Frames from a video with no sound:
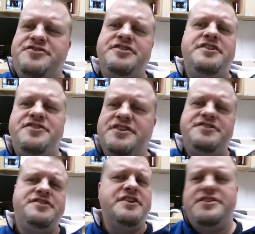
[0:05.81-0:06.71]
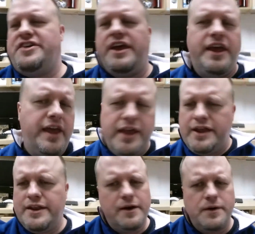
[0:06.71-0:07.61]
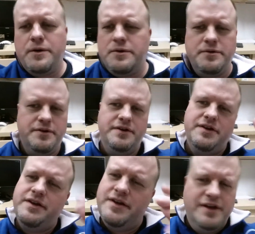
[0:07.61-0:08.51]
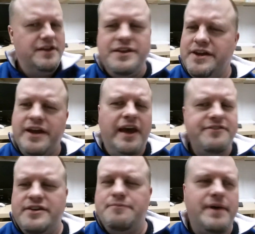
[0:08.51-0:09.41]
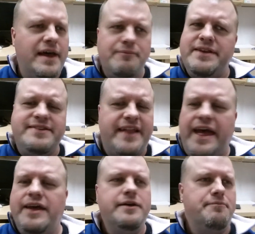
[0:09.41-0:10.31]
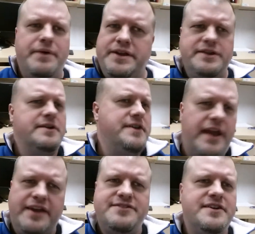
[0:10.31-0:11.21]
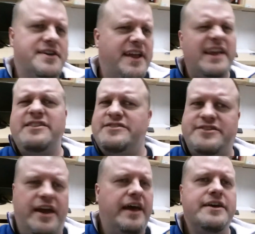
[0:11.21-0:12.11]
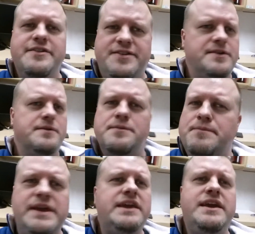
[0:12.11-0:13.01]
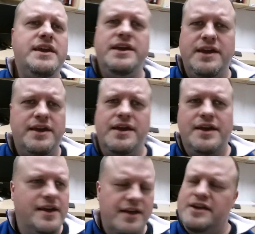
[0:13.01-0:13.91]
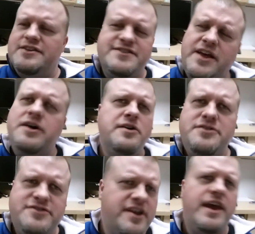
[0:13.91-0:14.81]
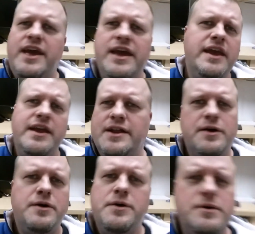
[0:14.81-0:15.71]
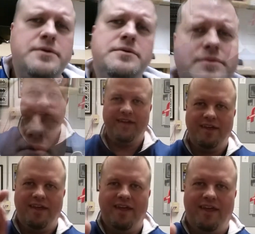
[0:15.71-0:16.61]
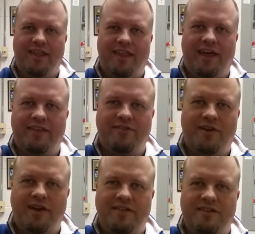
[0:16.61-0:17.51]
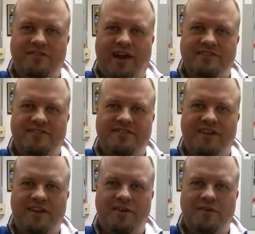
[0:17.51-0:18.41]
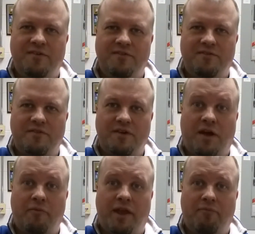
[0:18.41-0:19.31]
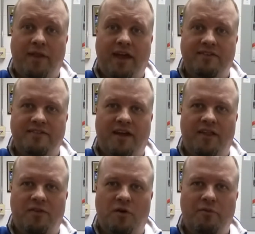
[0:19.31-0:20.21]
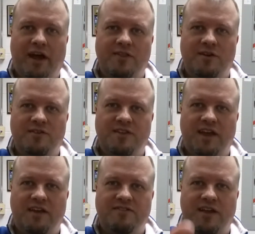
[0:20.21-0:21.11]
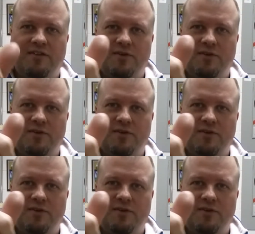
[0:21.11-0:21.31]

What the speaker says: Jado. You got your mama style, but you're yesterday's child to me. So Jado. That's right, the Traxxas Jado. Coming up next on Throwback Thursday. Stay